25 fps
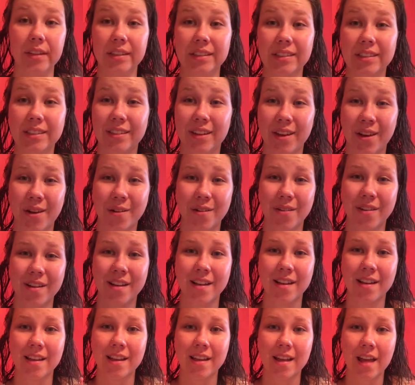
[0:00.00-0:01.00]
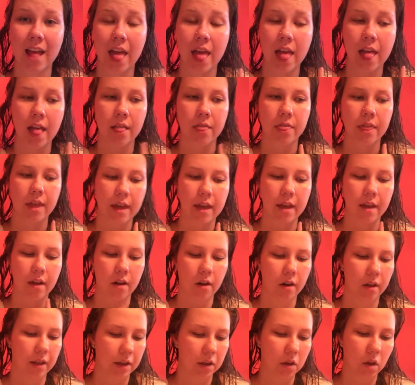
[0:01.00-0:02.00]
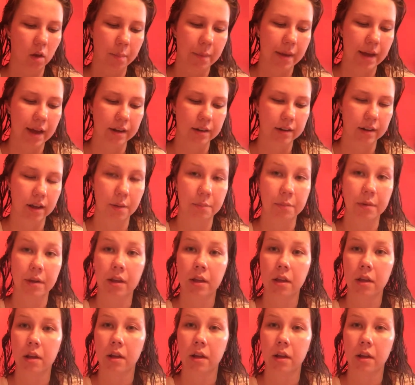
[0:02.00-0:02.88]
So they are like all packed up.